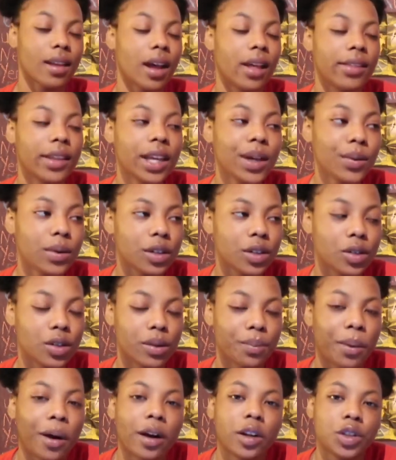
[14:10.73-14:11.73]
I think I want to do
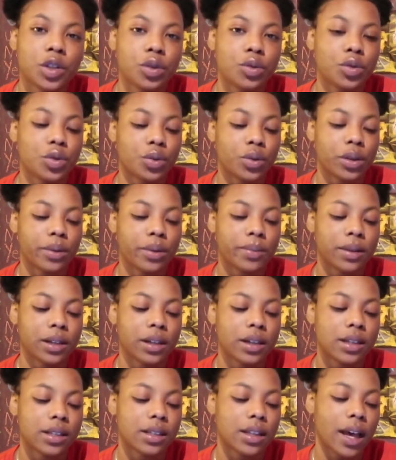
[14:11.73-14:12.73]
a part two to it
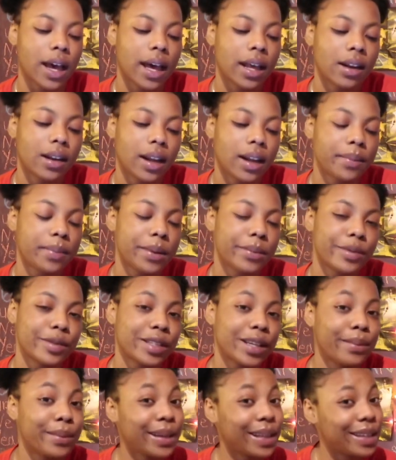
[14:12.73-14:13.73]
because I had a lot of people
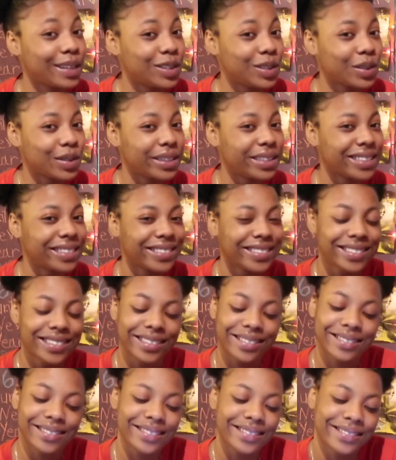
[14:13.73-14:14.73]
tell me they enjoyed it,
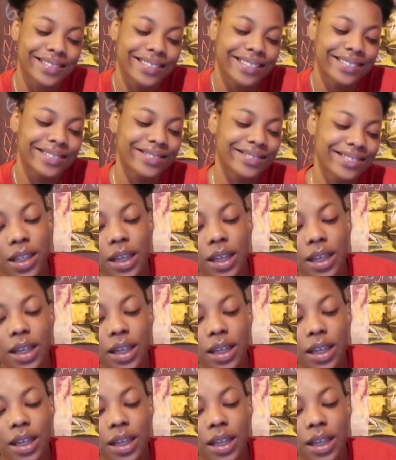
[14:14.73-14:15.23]
so I don't know.